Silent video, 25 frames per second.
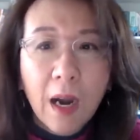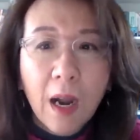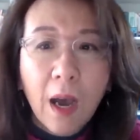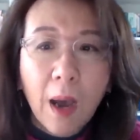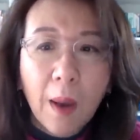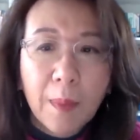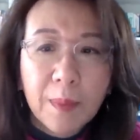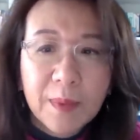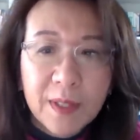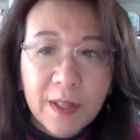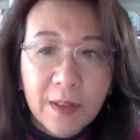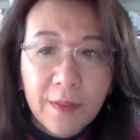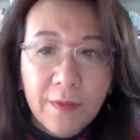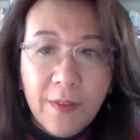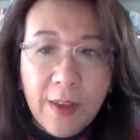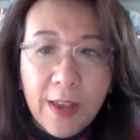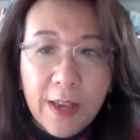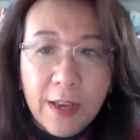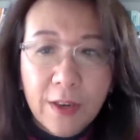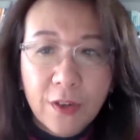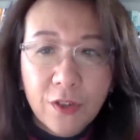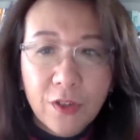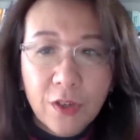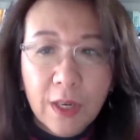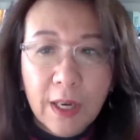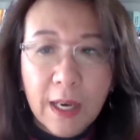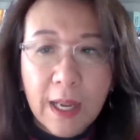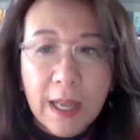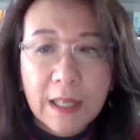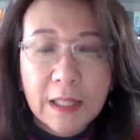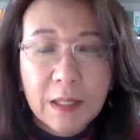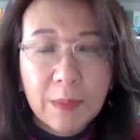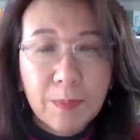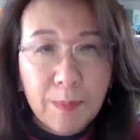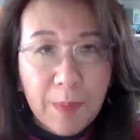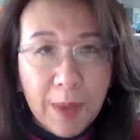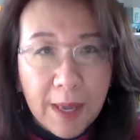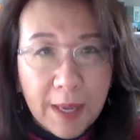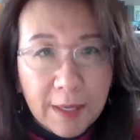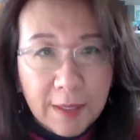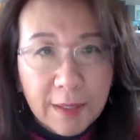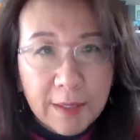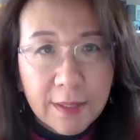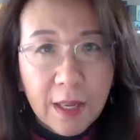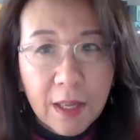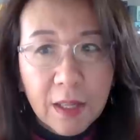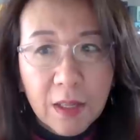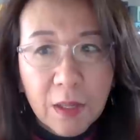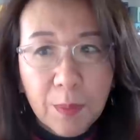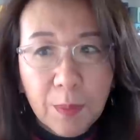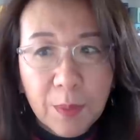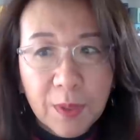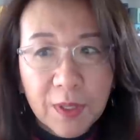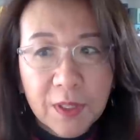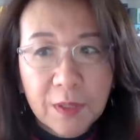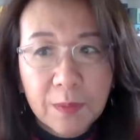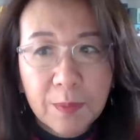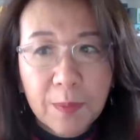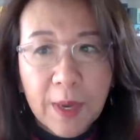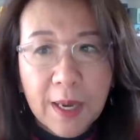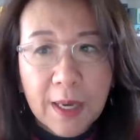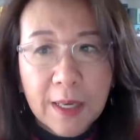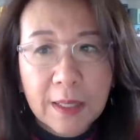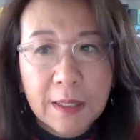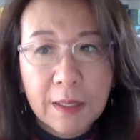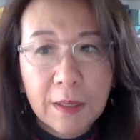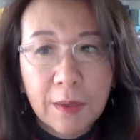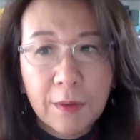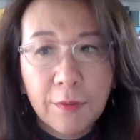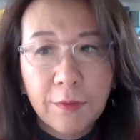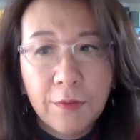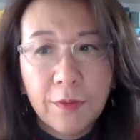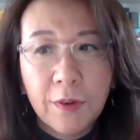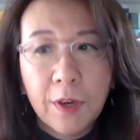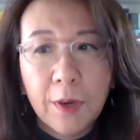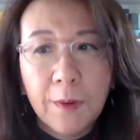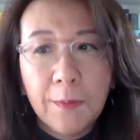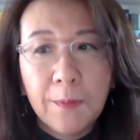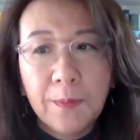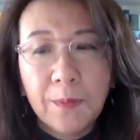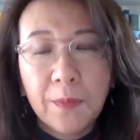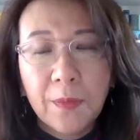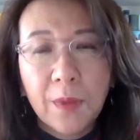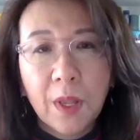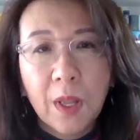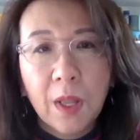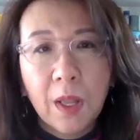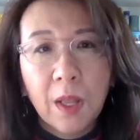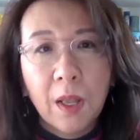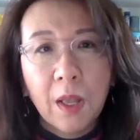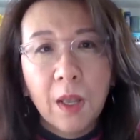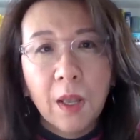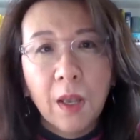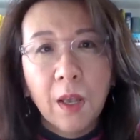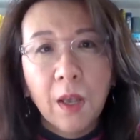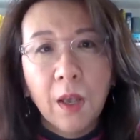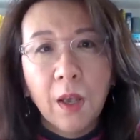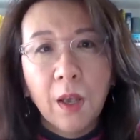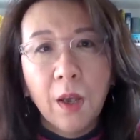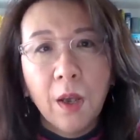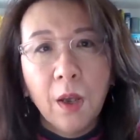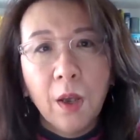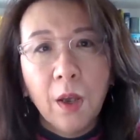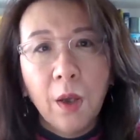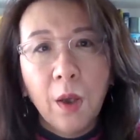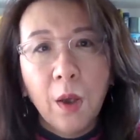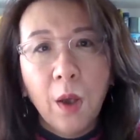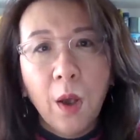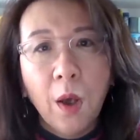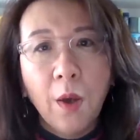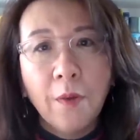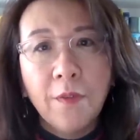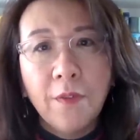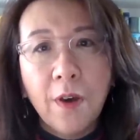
observation is based on the perspective of,